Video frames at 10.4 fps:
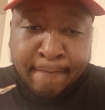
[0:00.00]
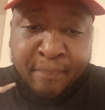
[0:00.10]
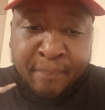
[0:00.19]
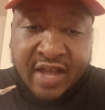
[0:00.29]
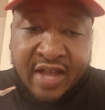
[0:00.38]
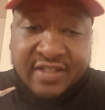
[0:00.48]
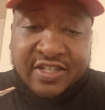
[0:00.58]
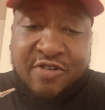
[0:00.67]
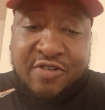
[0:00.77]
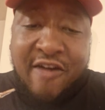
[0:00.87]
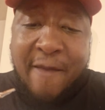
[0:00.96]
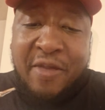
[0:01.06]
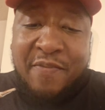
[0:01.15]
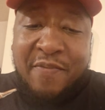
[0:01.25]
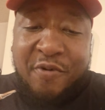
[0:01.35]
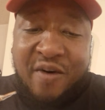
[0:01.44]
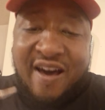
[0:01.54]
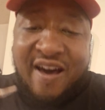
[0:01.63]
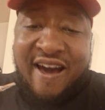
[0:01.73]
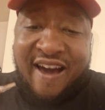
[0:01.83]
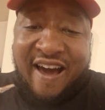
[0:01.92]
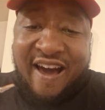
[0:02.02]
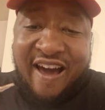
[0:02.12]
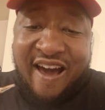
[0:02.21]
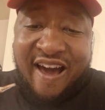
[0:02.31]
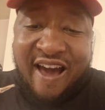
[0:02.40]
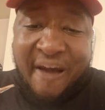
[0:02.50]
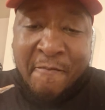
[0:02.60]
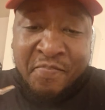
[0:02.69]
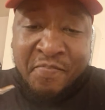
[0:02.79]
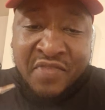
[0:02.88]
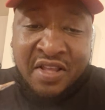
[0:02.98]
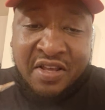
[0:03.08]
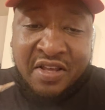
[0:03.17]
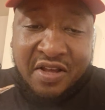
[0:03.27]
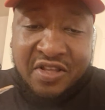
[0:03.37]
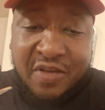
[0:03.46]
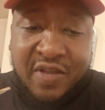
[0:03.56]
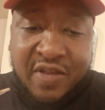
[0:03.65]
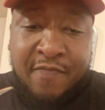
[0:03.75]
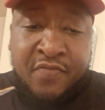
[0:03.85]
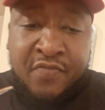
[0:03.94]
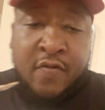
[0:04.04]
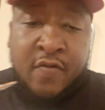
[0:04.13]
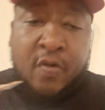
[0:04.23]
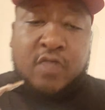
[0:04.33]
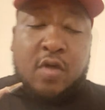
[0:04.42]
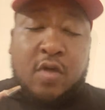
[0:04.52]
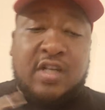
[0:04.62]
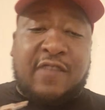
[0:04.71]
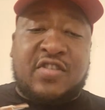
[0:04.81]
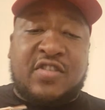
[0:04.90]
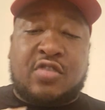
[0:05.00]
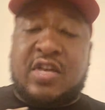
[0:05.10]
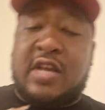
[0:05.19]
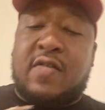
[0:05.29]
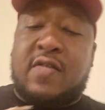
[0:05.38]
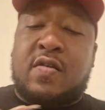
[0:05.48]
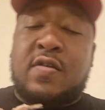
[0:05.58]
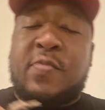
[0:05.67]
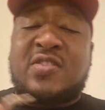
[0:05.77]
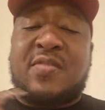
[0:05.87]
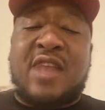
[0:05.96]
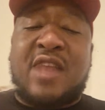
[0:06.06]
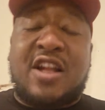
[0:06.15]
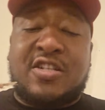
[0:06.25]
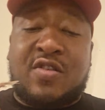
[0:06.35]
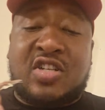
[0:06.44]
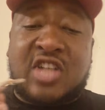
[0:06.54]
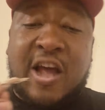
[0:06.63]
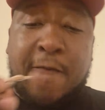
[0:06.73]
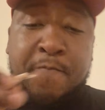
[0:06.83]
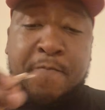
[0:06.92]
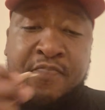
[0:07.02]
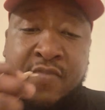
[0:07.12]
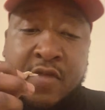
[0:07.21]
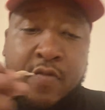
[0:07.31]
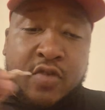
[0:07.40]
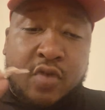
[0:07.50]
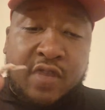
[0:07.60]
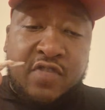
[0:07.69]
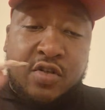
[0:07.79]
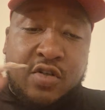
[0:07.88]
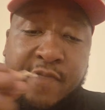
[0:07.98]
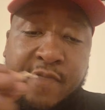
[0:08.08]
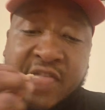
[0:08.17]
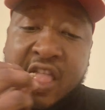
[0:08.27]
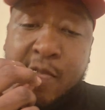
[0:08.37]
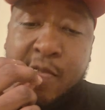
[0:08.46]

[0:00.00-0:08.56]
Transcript: Not it's crab, people. Gunk, yummy. What's wrong if it's green? Put some knowledge on it, Sha. What's wrong if it's green?